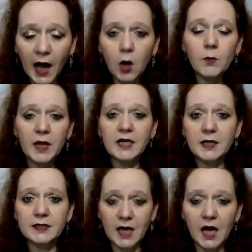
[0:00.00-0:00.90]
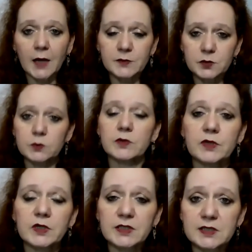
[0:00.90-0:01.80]
How many times do we
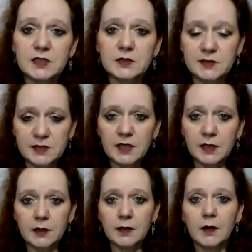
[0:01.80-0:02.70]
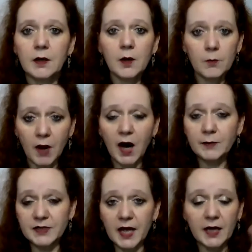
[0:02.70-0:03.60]
really still see
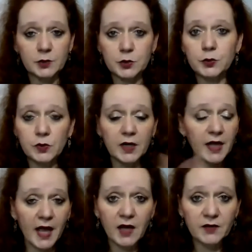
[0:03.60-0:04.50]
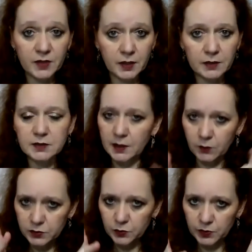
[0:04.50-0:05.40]
mom, dad, 2.5 kids?
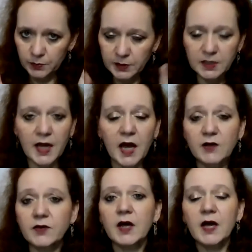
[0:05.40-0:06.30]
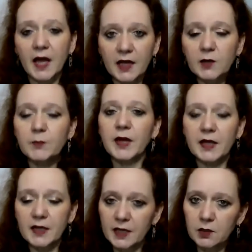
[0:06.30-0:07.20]
I always wonder about the half, and a
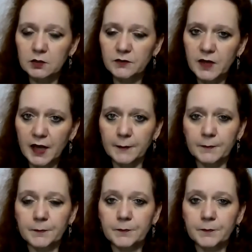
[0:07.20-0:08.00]
pet and all of that.